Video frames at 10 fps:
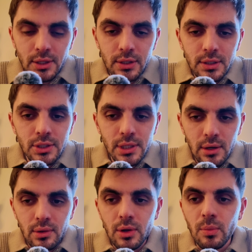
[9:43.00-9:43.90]
And just to share
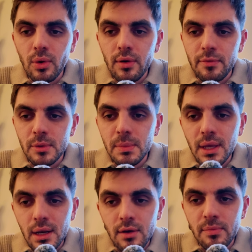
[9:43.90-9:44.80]
a little more from the
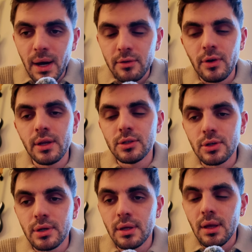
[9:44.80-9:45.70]
beginning of my trading
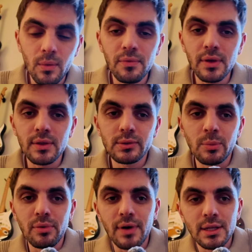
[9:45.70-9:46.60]
journey, hopefully this will
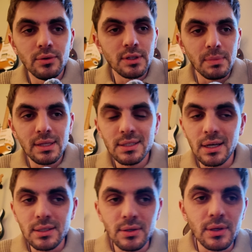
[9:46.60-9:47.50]
provide you some
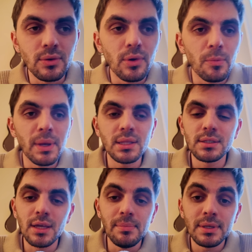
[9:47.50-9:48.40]
insight so that you don't make the
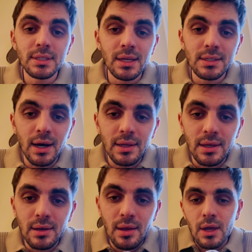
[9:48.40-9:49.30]
same mistakes I
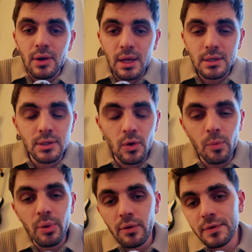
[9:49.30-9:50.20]
did. There is no
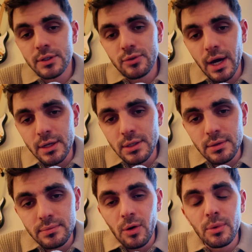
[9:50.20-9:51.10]
perfect strategy.
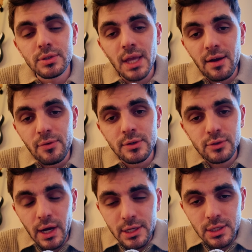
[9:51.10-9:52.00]
Almost every
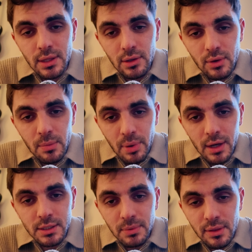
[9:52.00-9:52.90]
strategy that you can
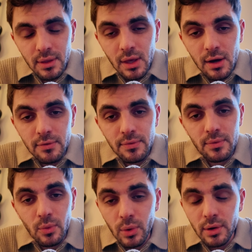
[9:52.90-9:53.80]
possibly think of
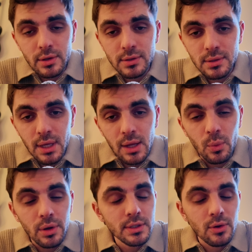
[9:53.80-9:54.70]
works, and
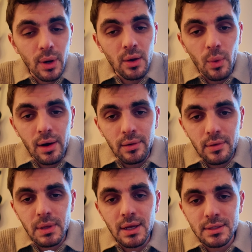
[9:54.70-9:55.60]
works quite well,
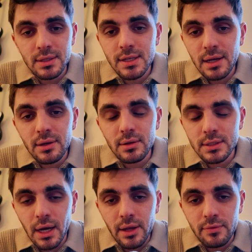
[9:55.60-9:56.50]
because the technical
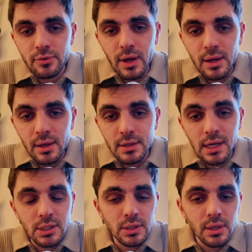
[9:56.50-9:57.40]
side of trading is
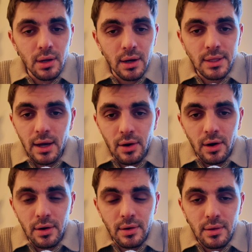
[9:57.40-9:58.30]
actually not that
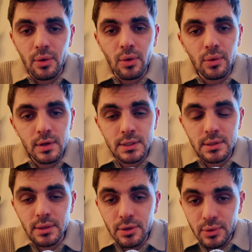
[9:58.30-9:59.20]
hard. Our goal is
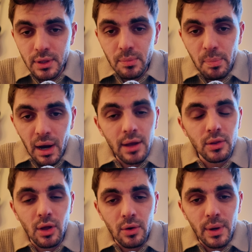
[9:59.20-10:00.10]
to literally buy
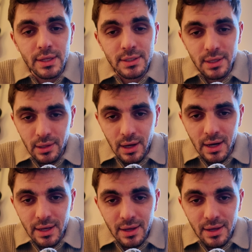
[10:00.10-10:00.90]
low and sell high.